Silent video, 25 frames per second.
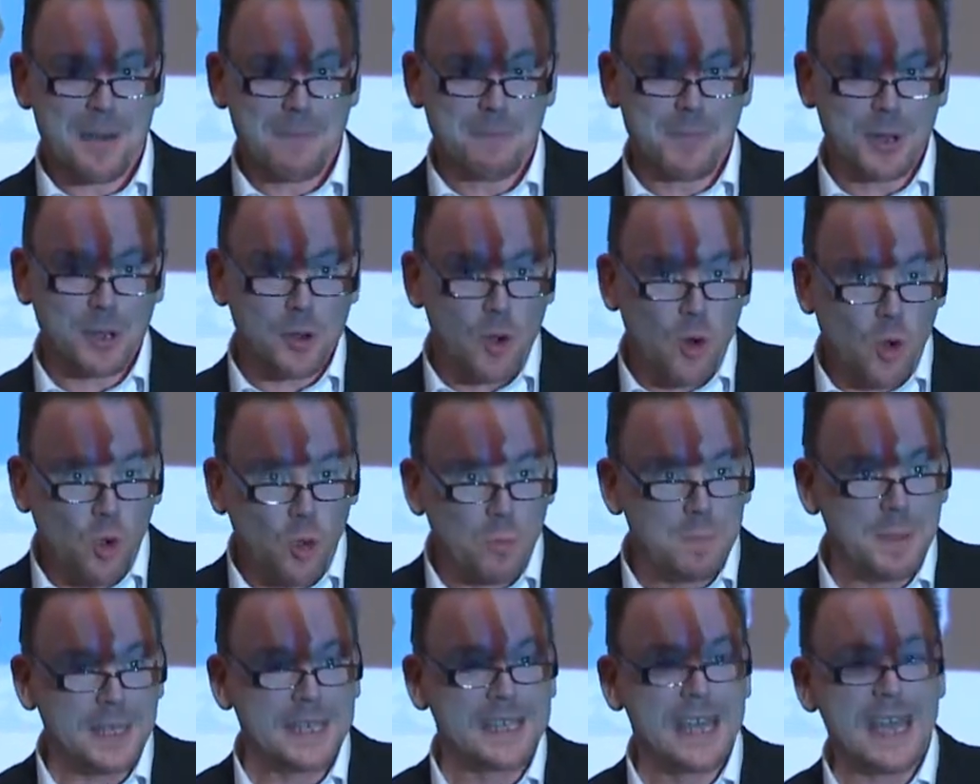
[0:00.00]
but
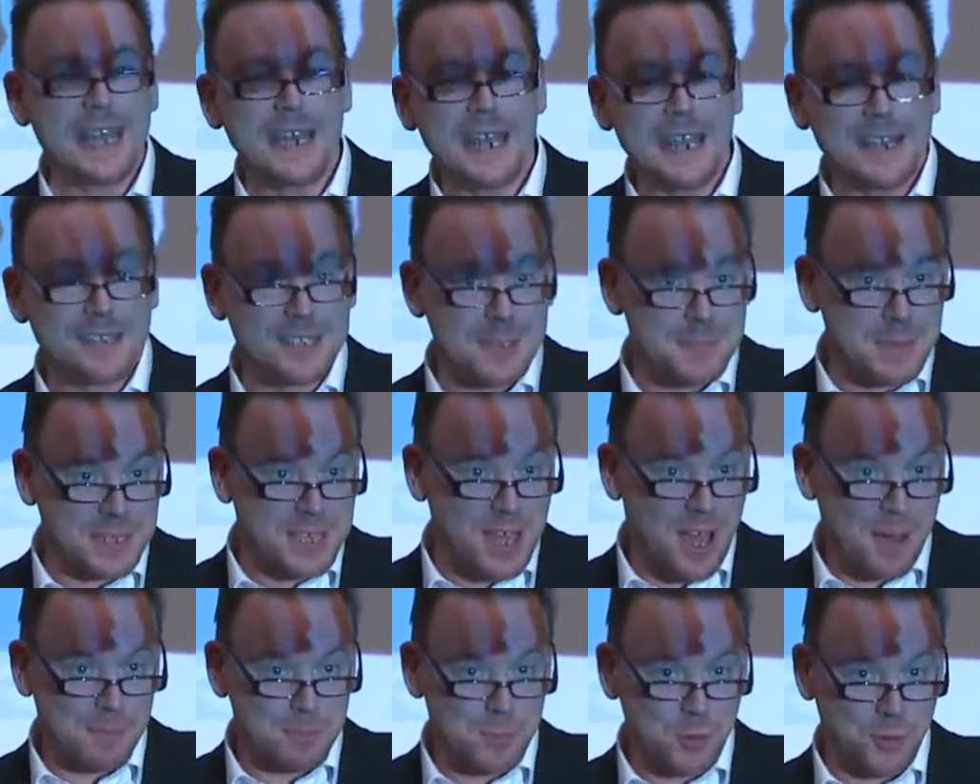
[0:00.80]
all beginning to
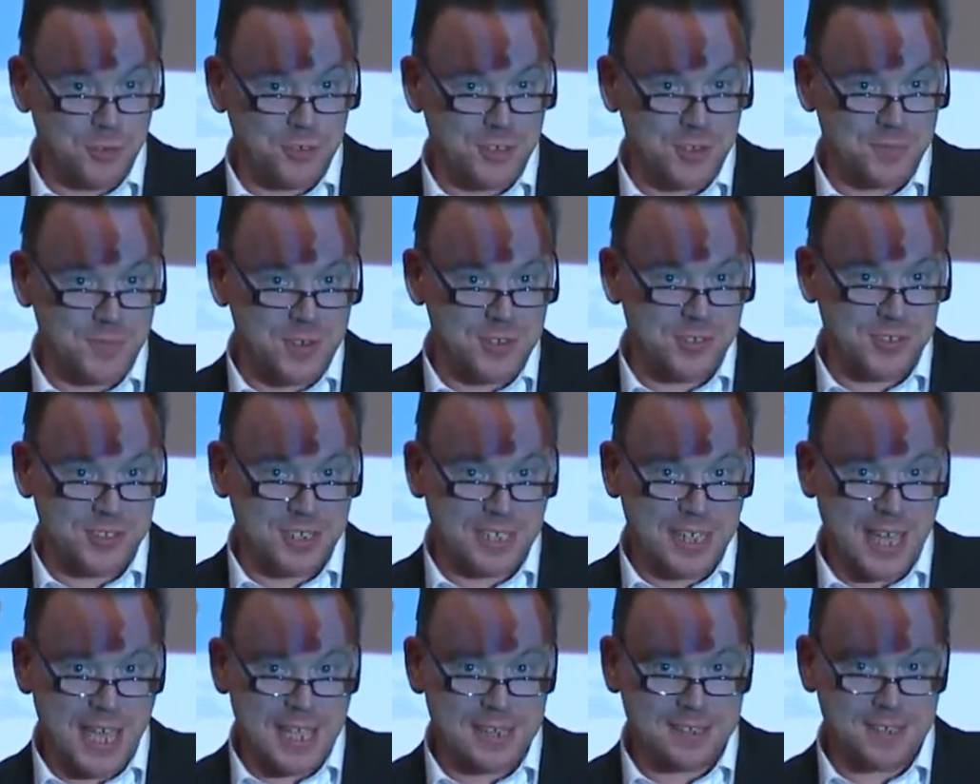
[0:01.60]
become more
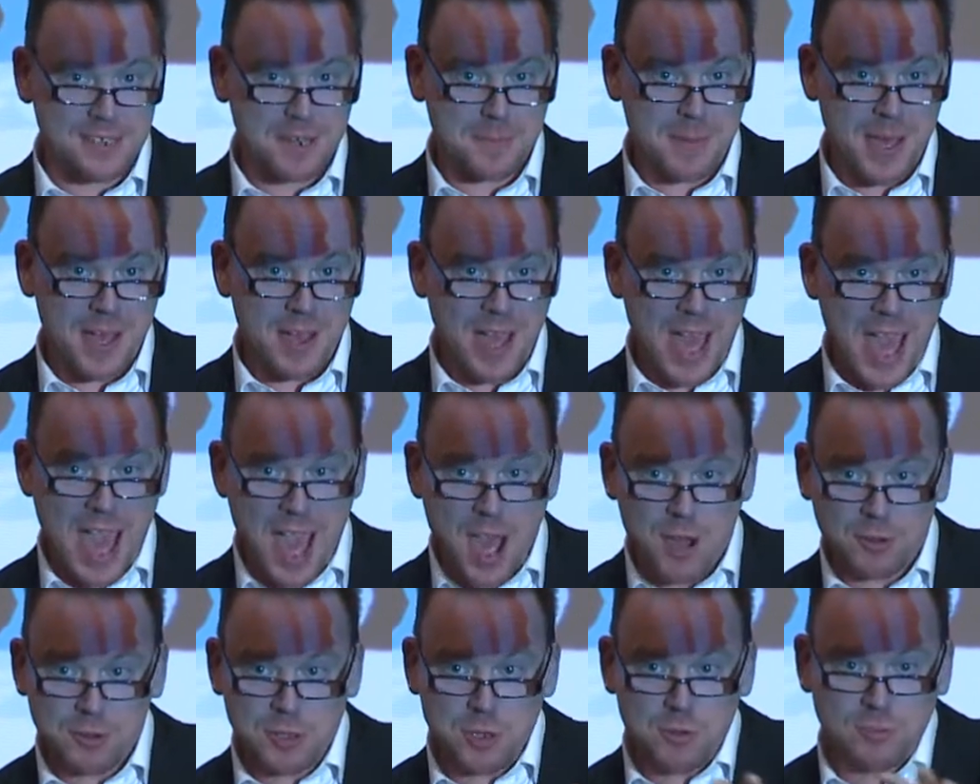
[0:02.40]
sophisticated about
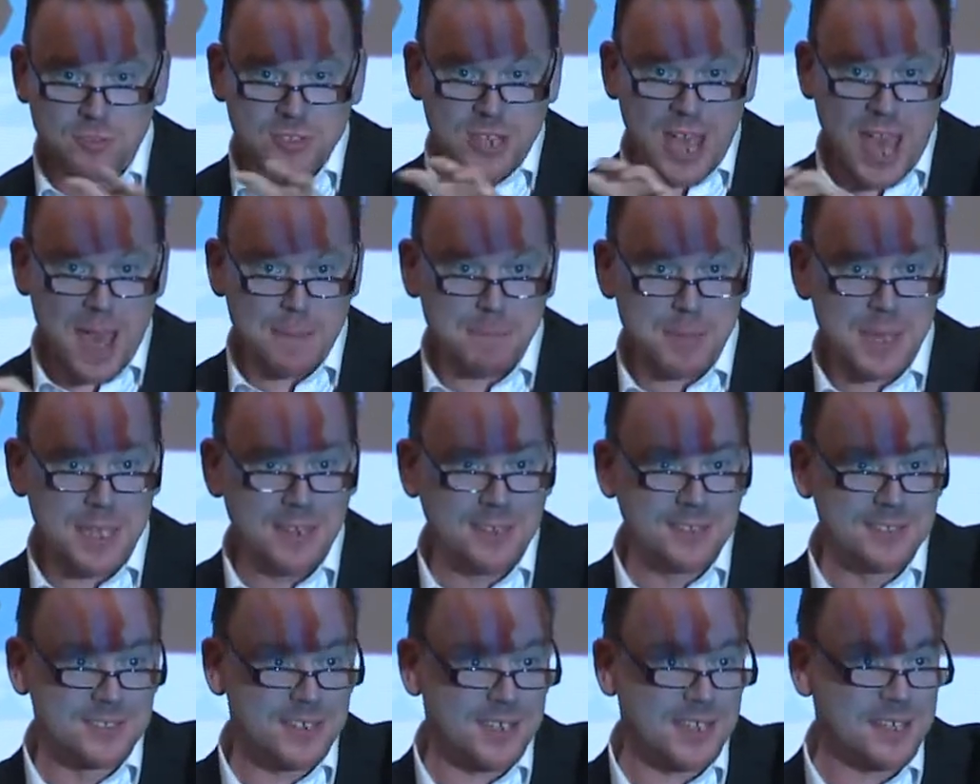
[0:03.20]
how you tap
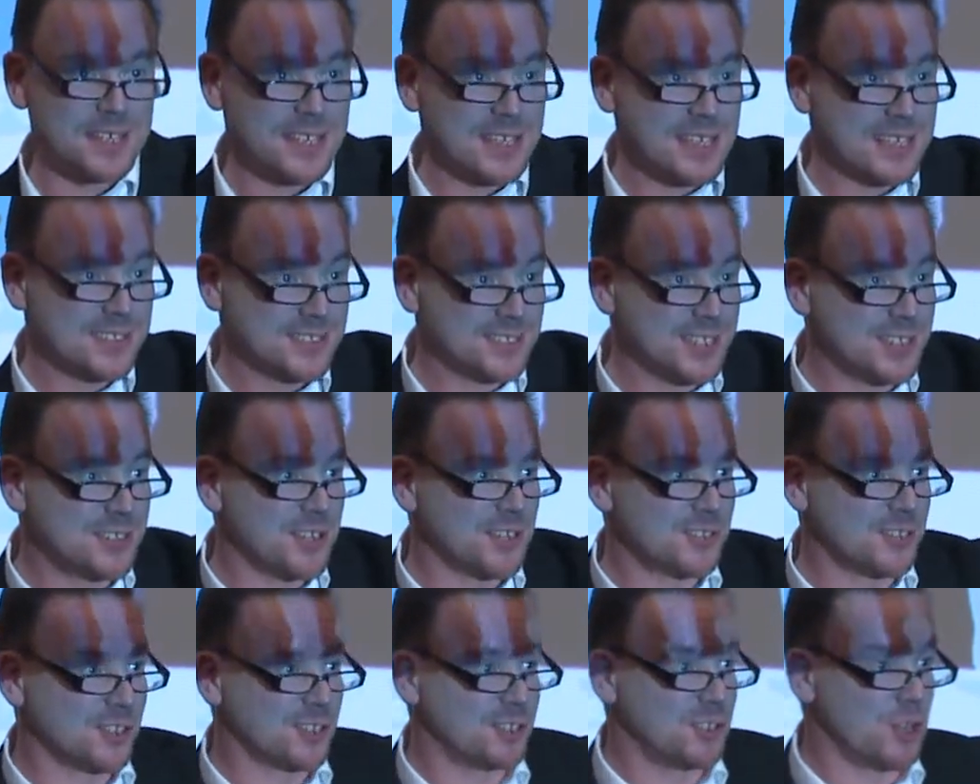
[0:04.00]
into
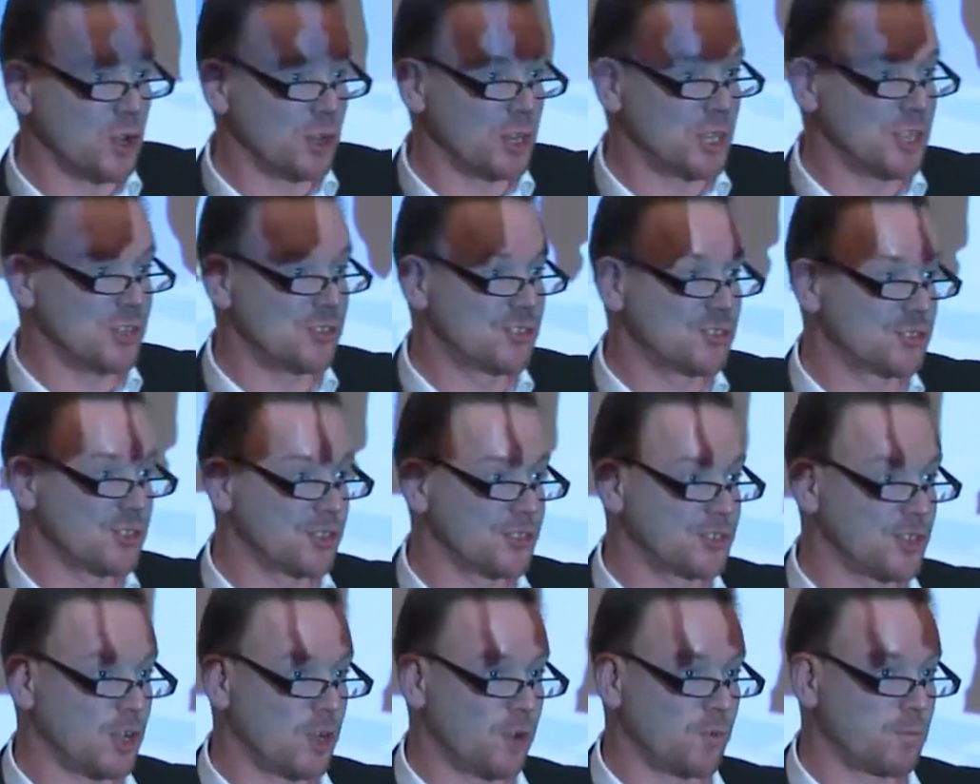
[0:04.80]
citizen knowledge to
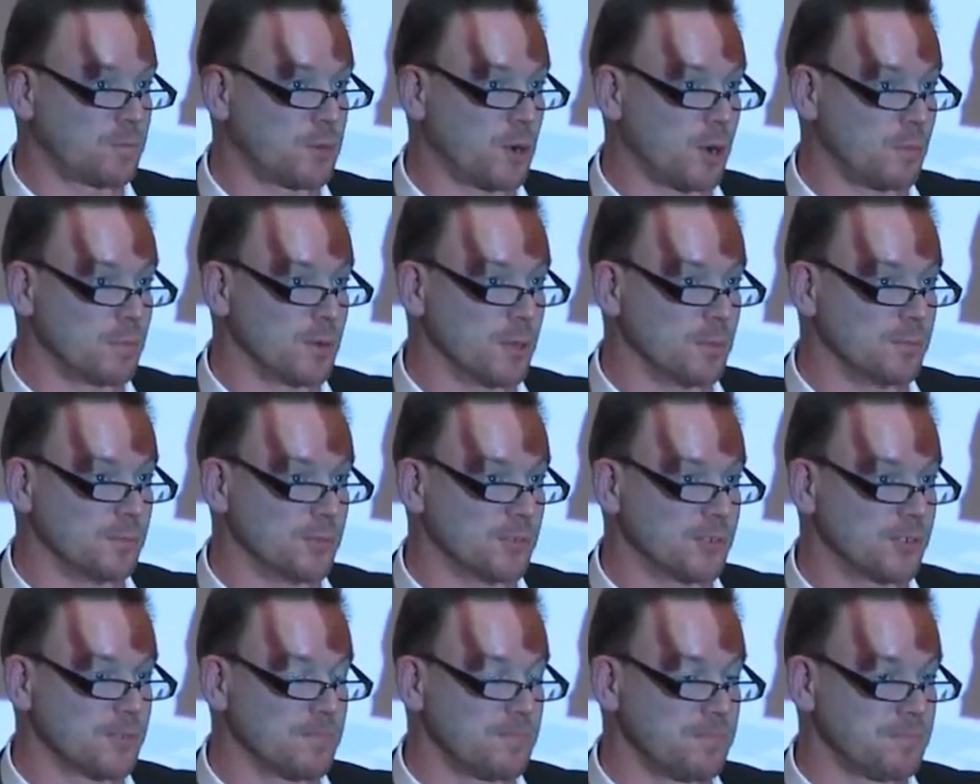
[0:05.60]
solve
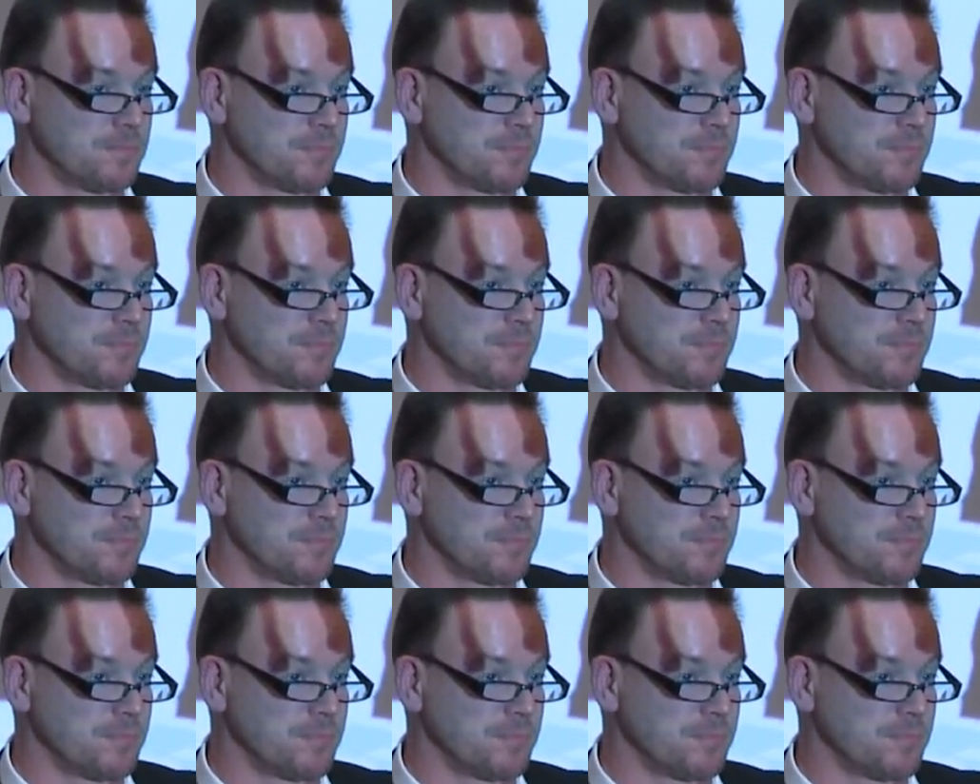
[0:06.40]
problems.